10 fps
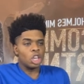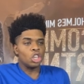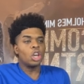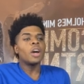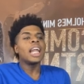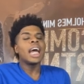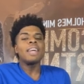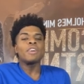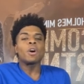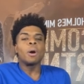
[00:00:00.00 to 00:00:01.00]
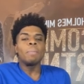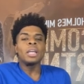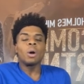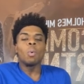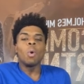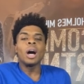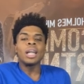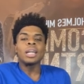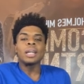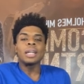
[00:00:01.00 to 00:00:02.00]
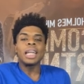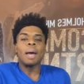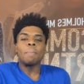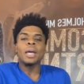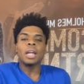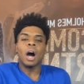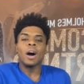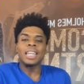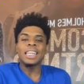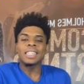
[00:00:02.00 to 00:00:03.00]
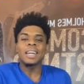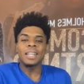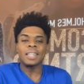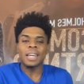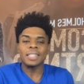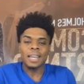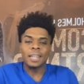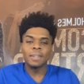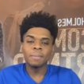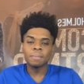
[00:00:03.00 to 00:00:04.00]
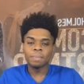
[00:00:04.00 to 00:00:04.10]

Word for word: you're not even going to be the one that pit all these good things in.